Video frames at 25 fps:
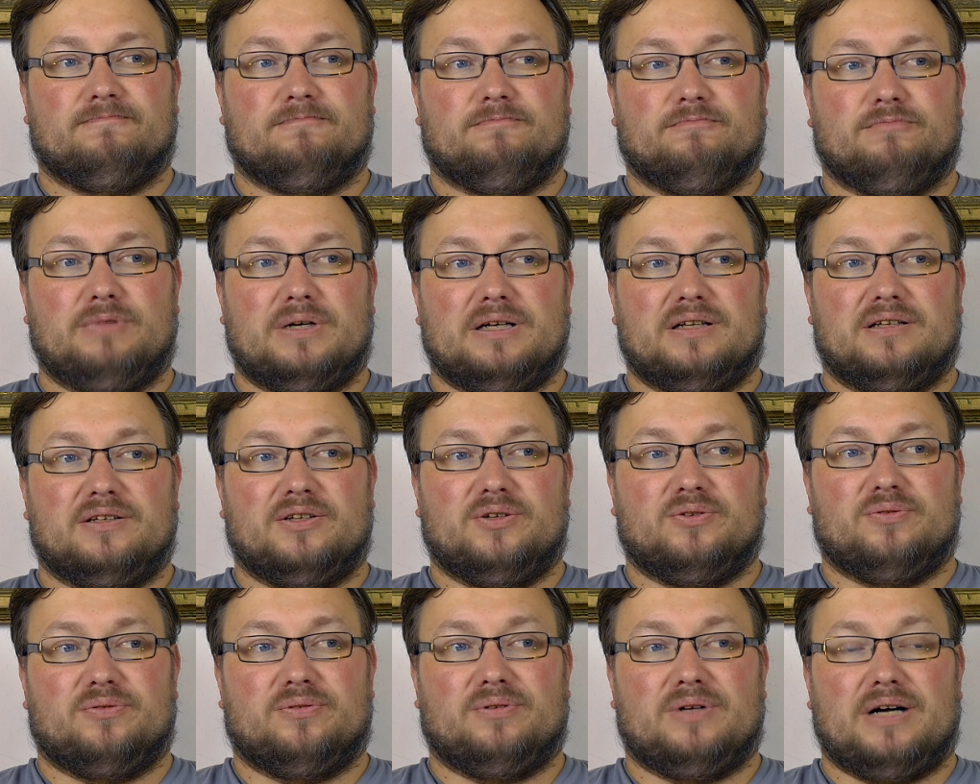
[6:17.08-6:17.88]
well,
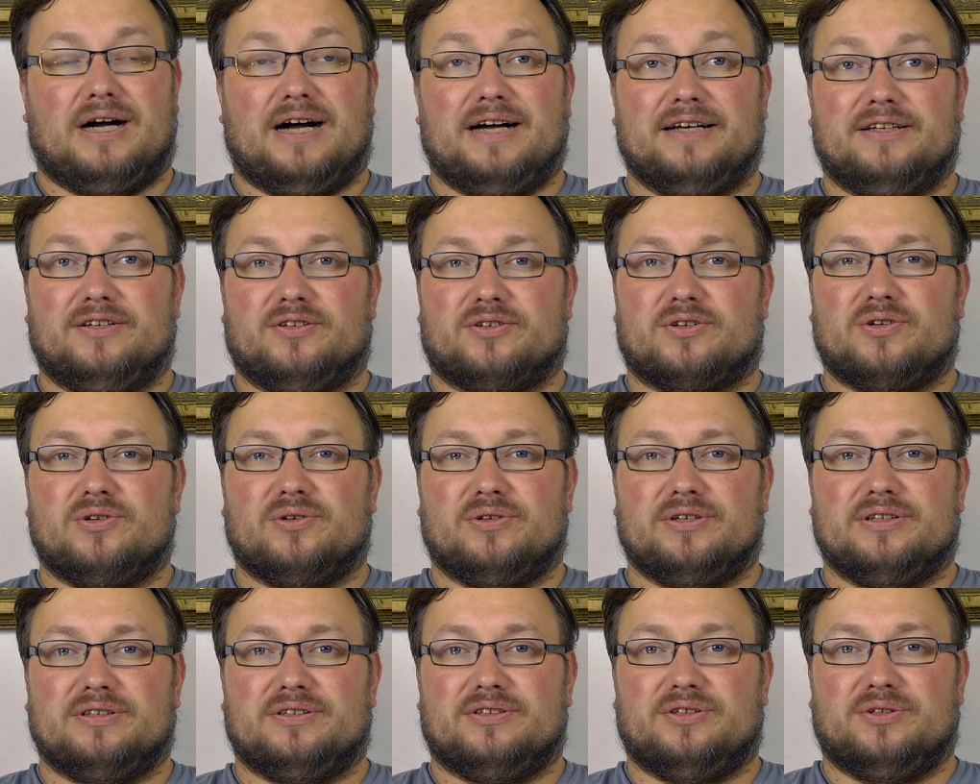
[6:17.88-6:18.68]
you're either
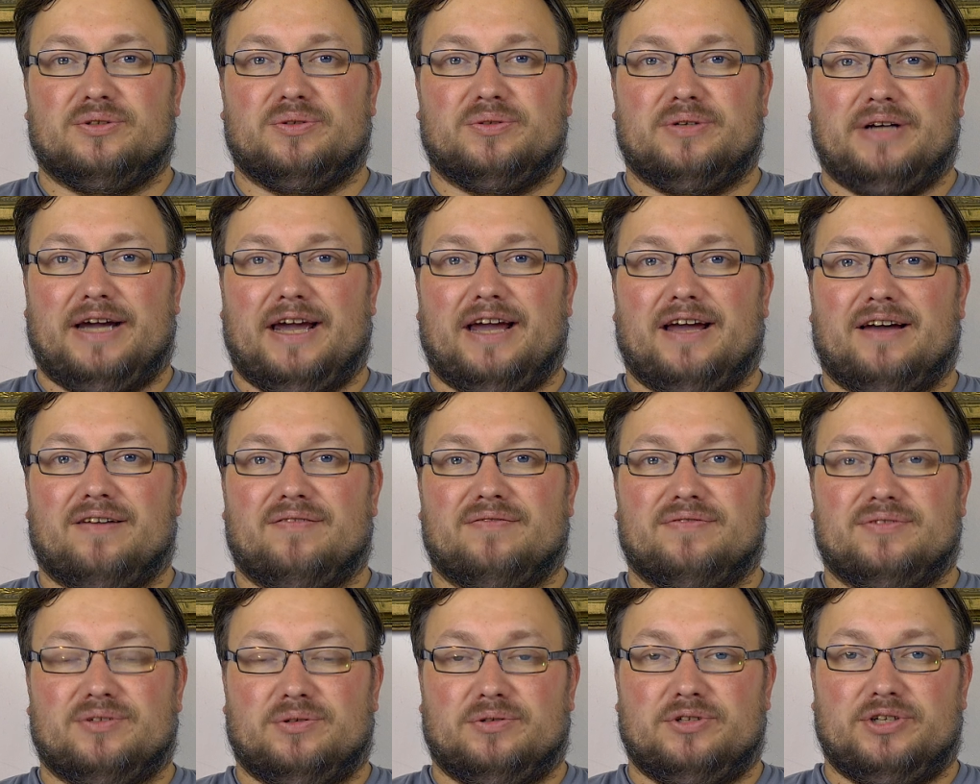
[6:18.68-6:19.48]
going to
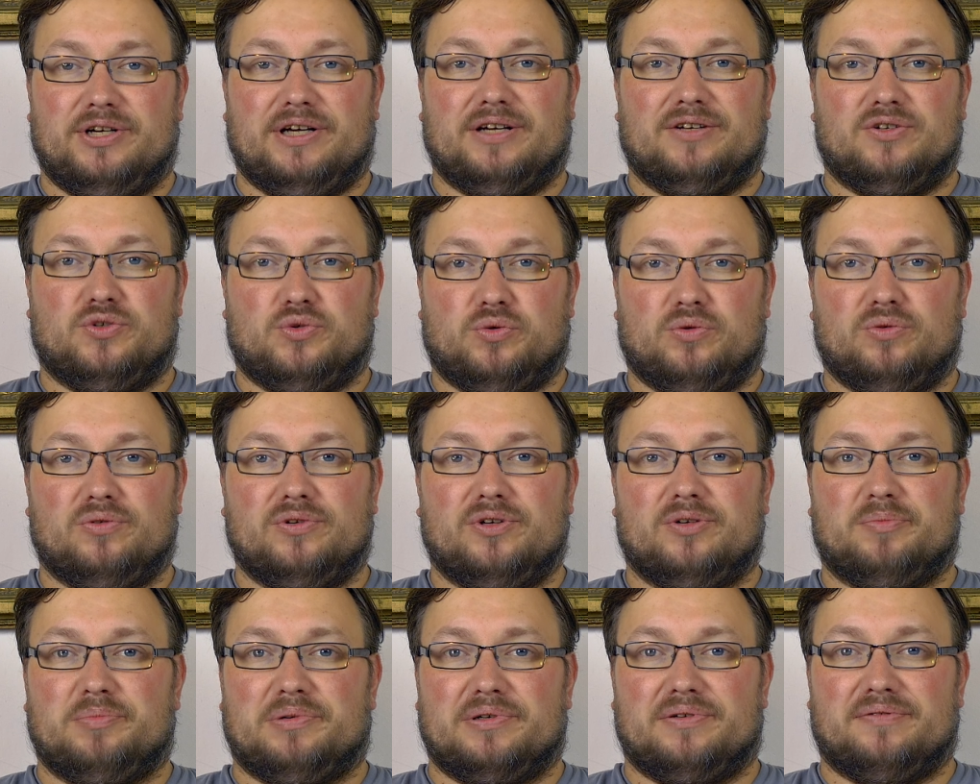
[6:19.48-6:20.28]
have to change all
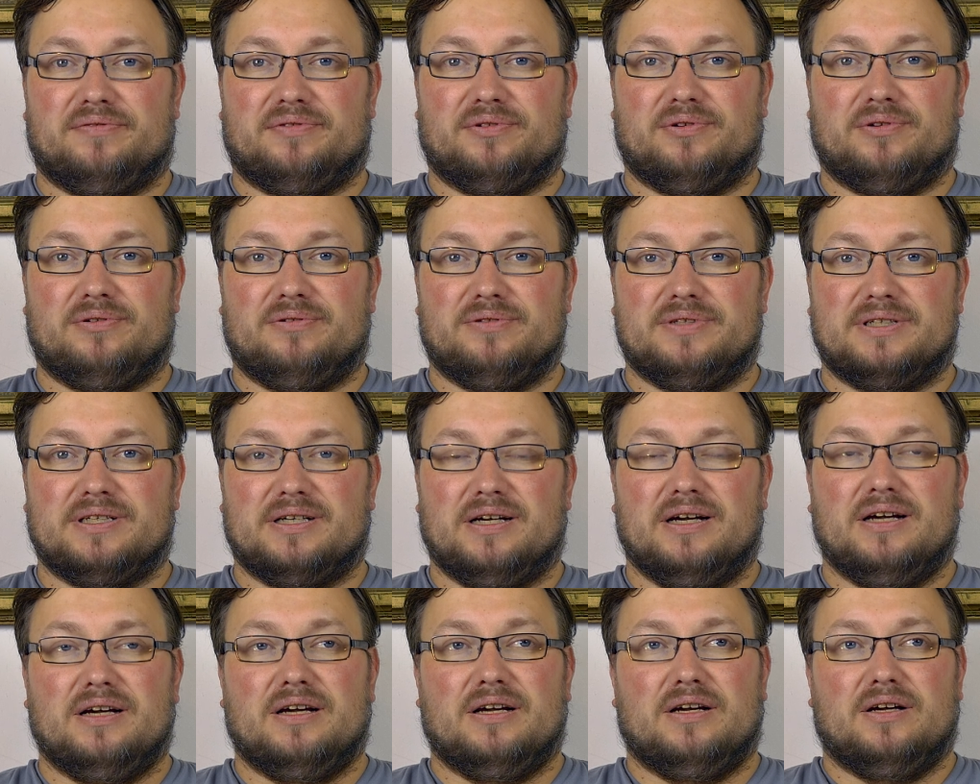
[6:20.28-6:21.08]
your peripherals
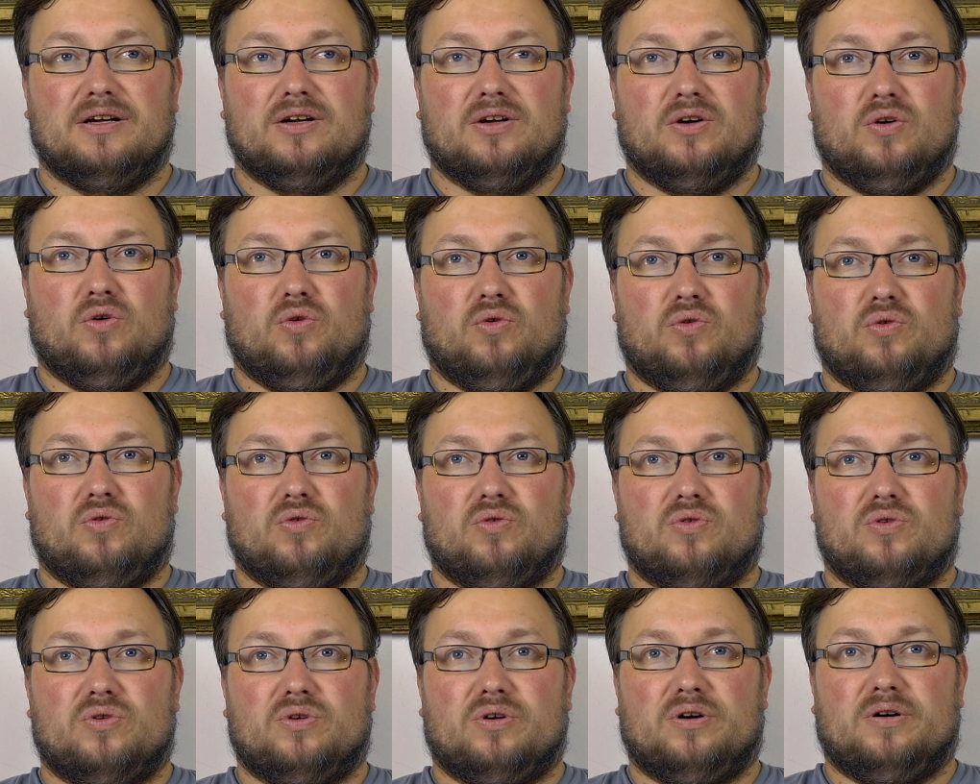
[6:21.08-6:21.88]

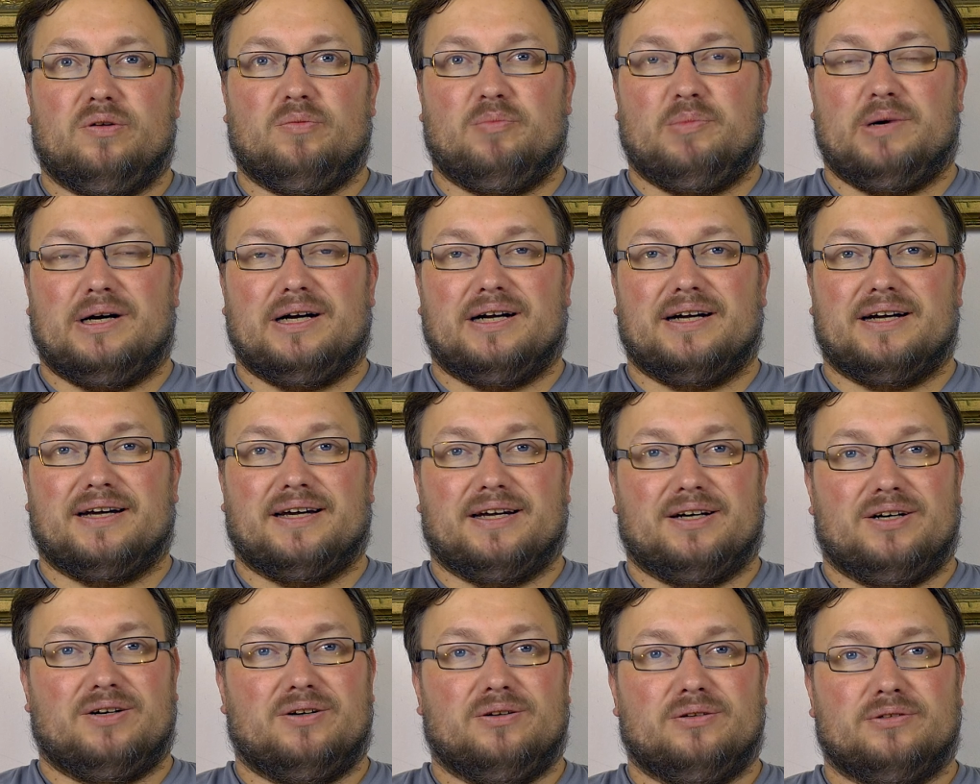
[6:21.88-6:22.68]
or buy
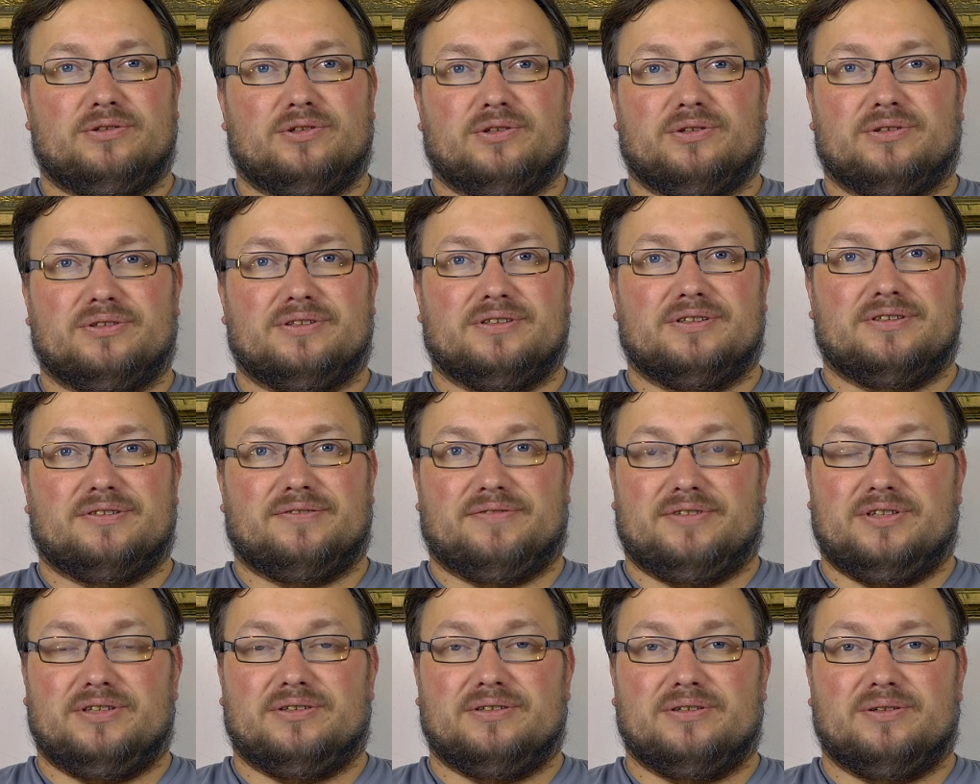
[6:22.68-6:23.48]
a whole ton
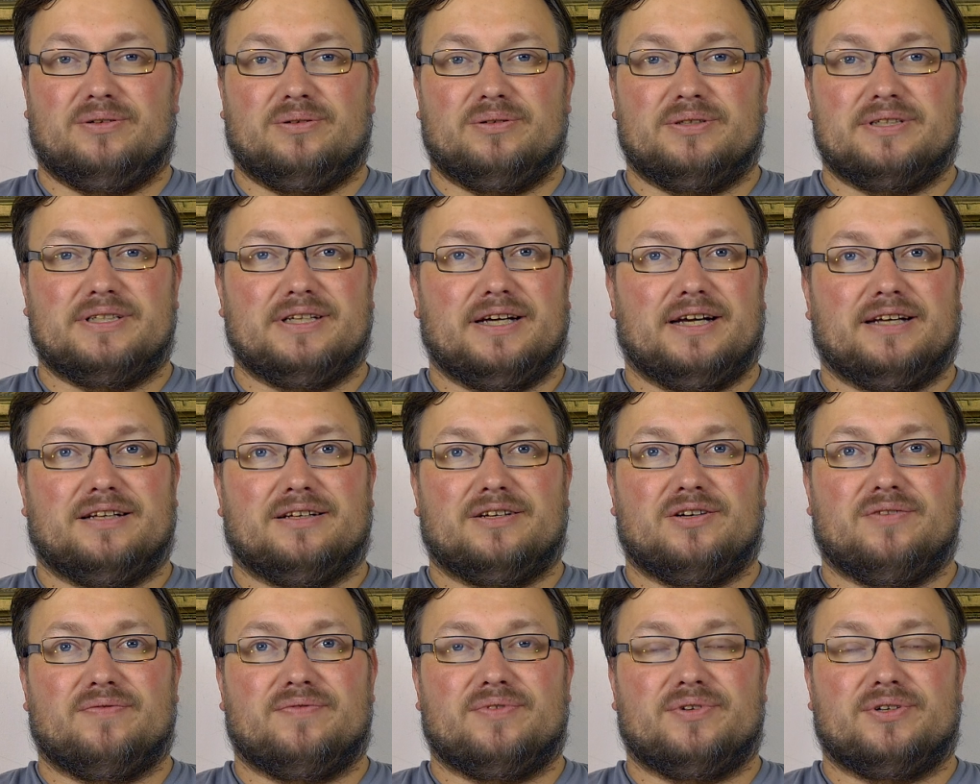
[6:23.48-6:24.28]
of dongles and
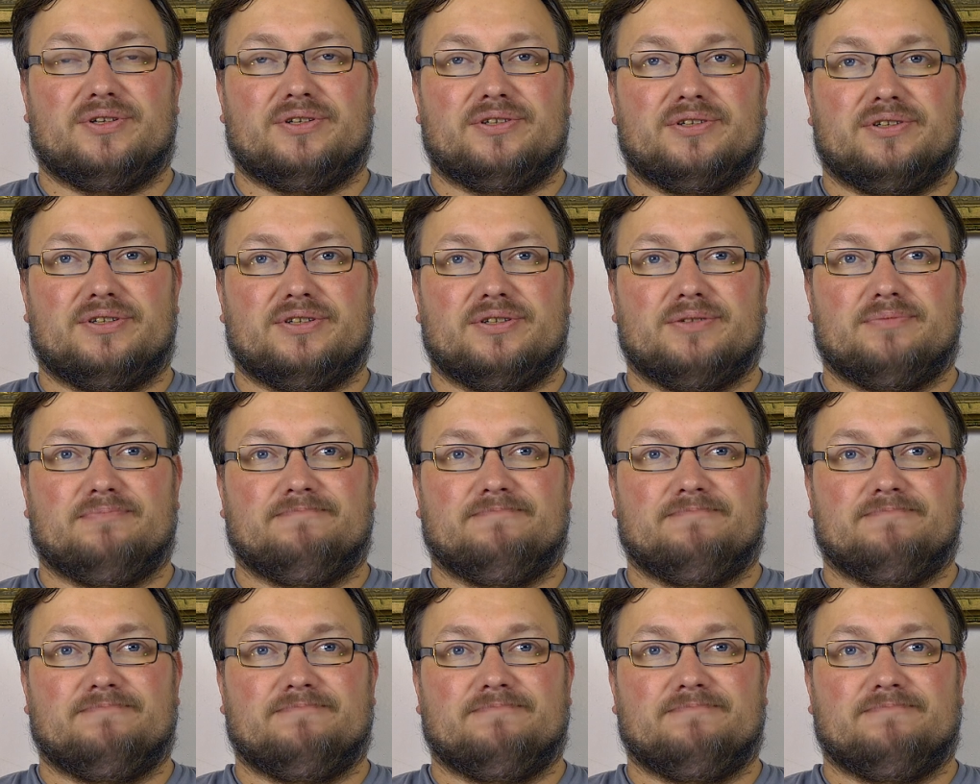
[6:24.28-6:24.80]
converters.